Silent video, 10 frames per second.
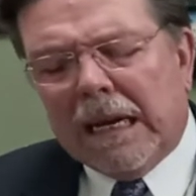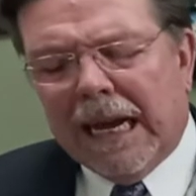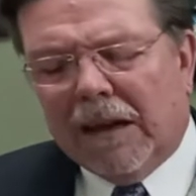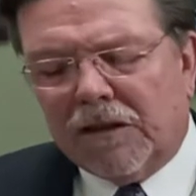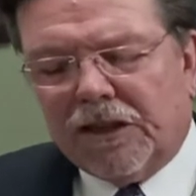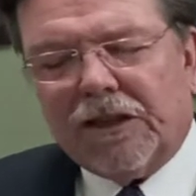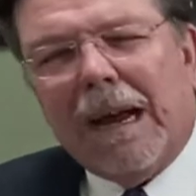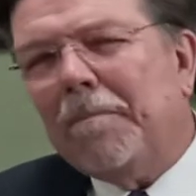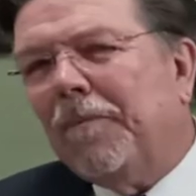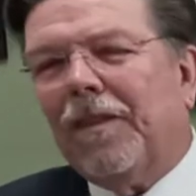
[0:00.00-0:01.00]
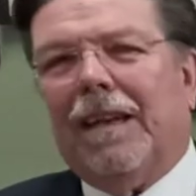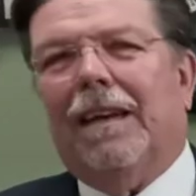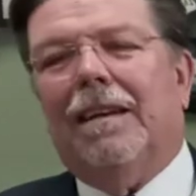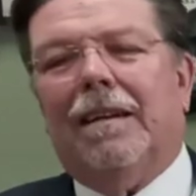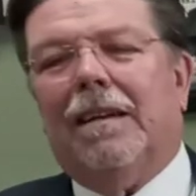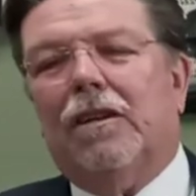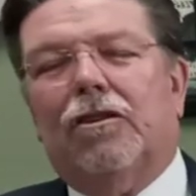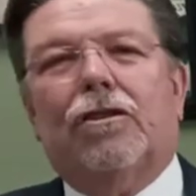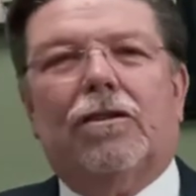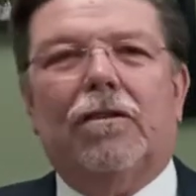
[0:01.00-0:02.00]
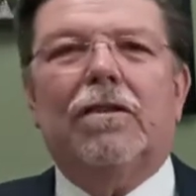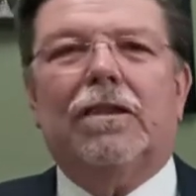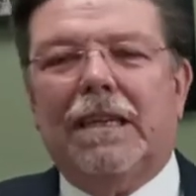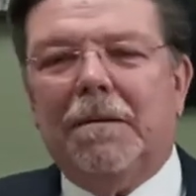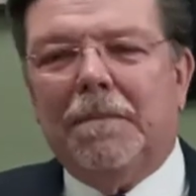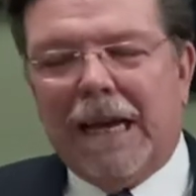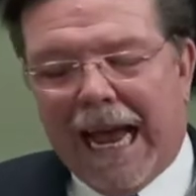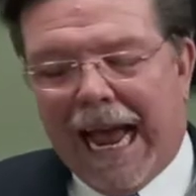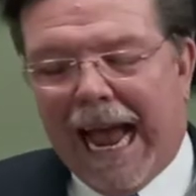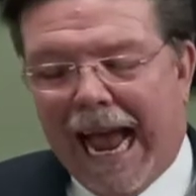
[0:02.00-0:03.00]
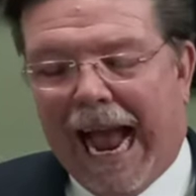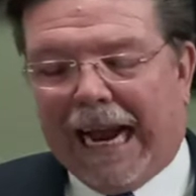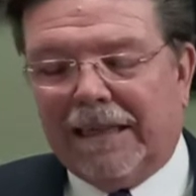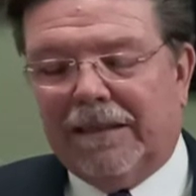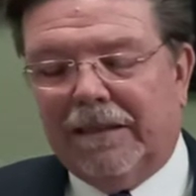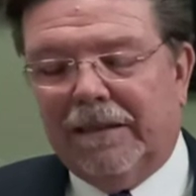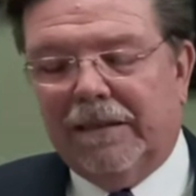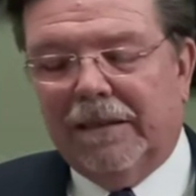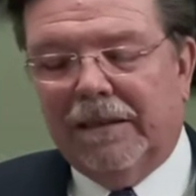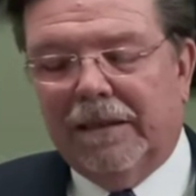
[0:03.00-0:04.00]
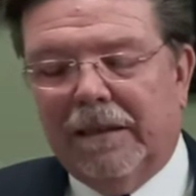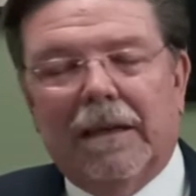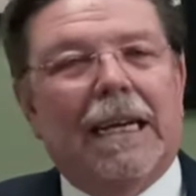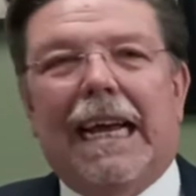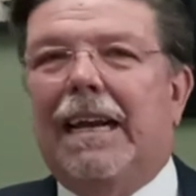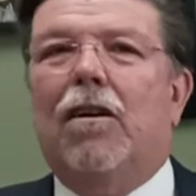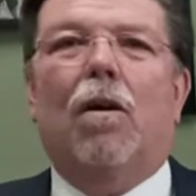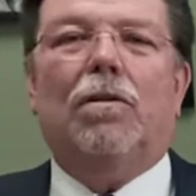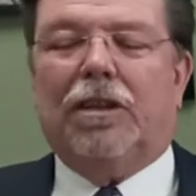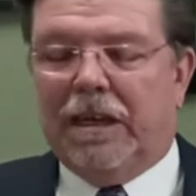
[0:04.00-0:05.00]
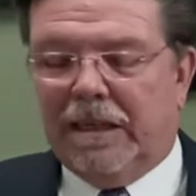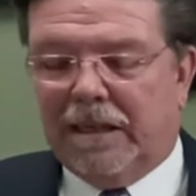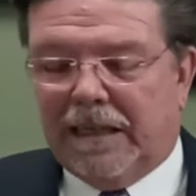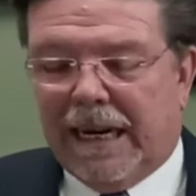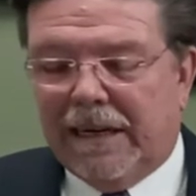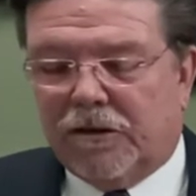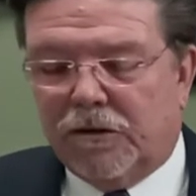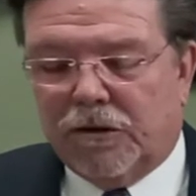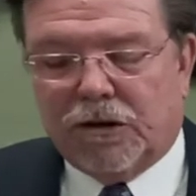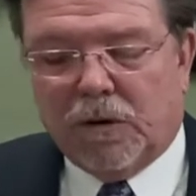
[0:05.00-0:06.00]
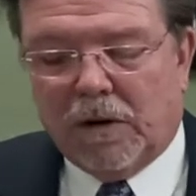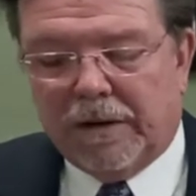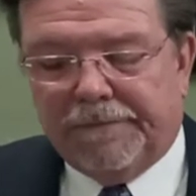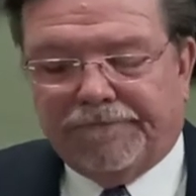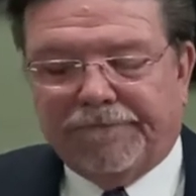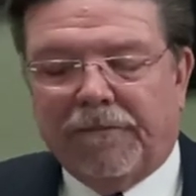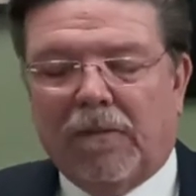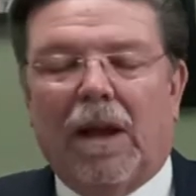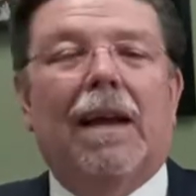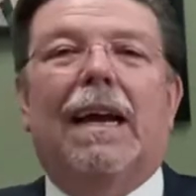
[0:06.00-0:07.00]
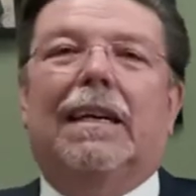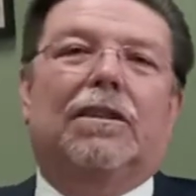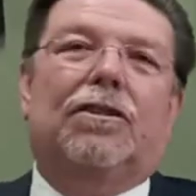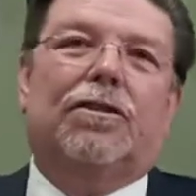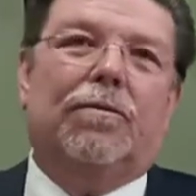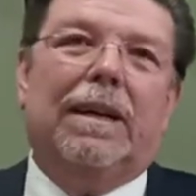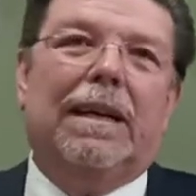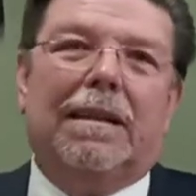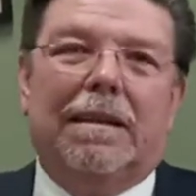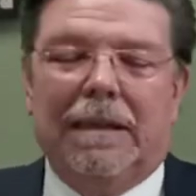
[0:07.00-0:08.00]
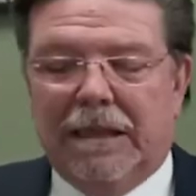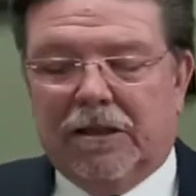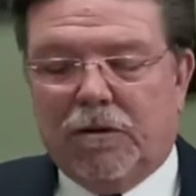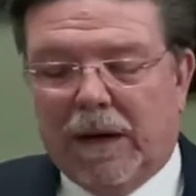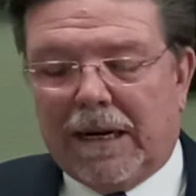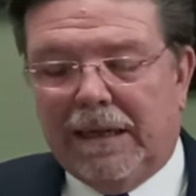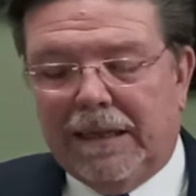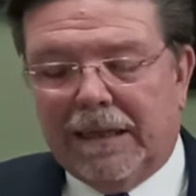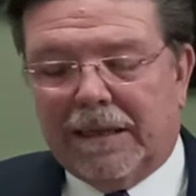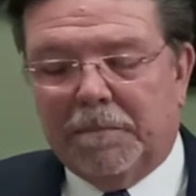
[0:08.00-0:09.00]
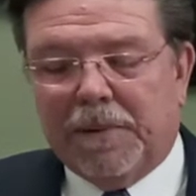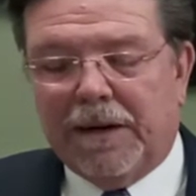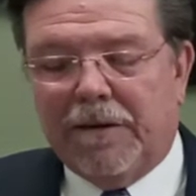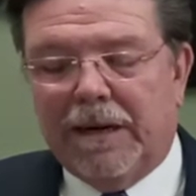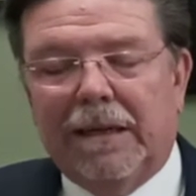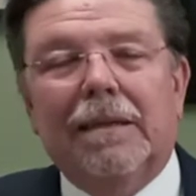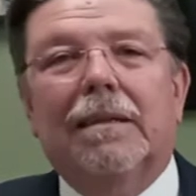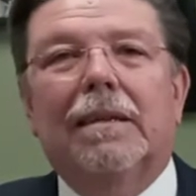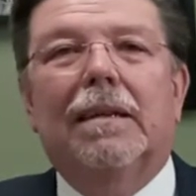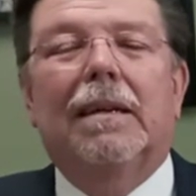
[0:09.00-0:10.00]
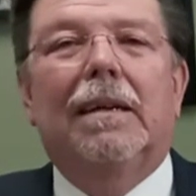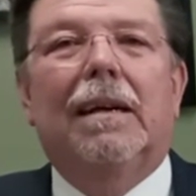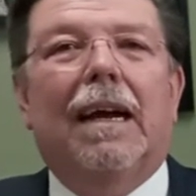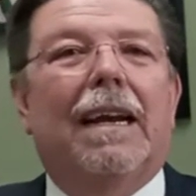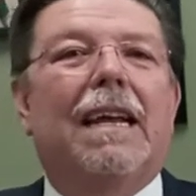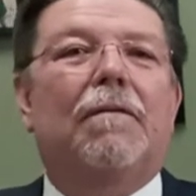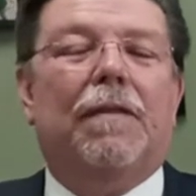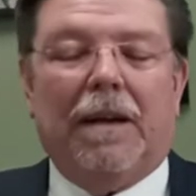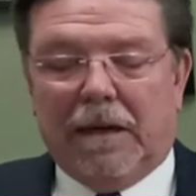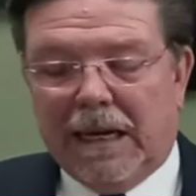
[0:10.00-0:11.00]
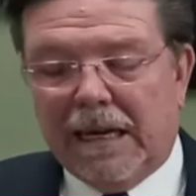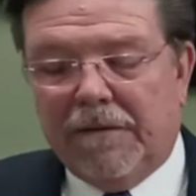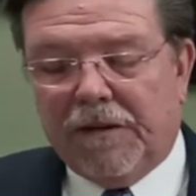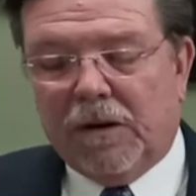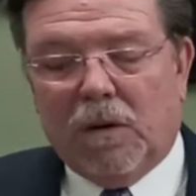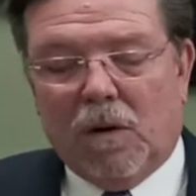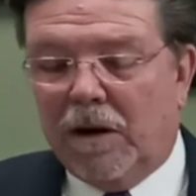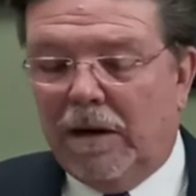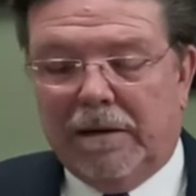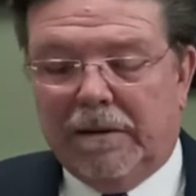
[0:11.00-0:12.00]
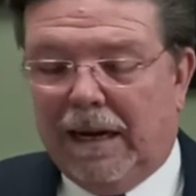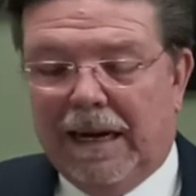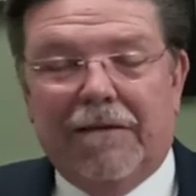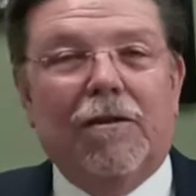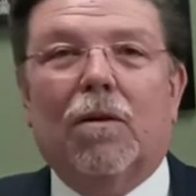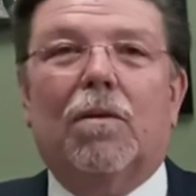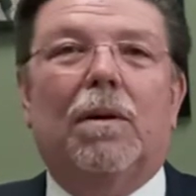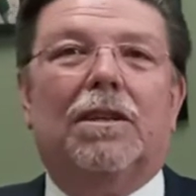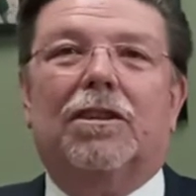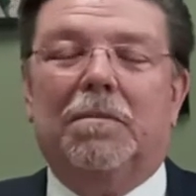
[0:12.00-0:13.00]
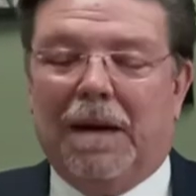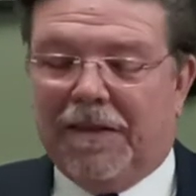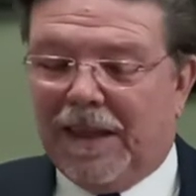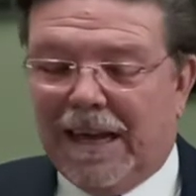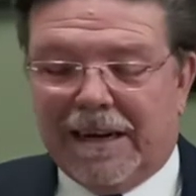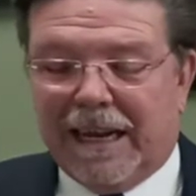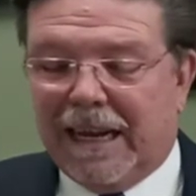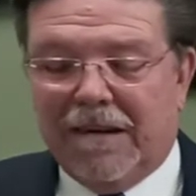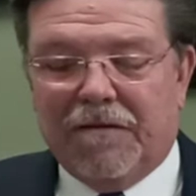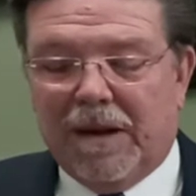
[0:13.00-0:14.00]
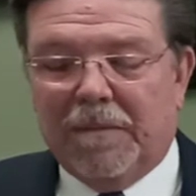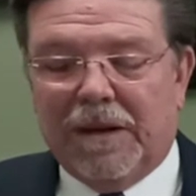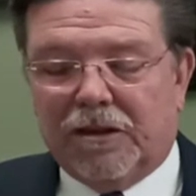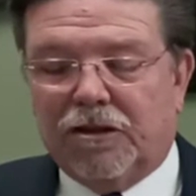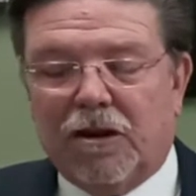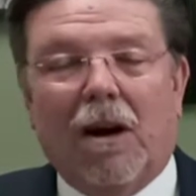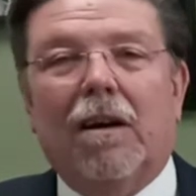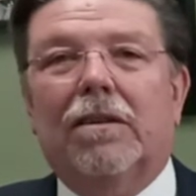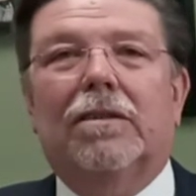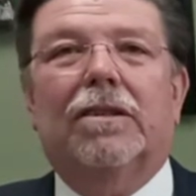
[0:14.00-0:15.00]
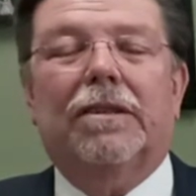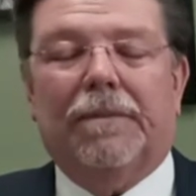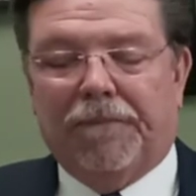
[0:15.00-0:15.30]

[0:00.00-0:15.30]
Now, something stirs him to act. He knows that his days are short and his strength is quickly disappearing. And he felt led of the Lord, I have no question about that, to give them this charge.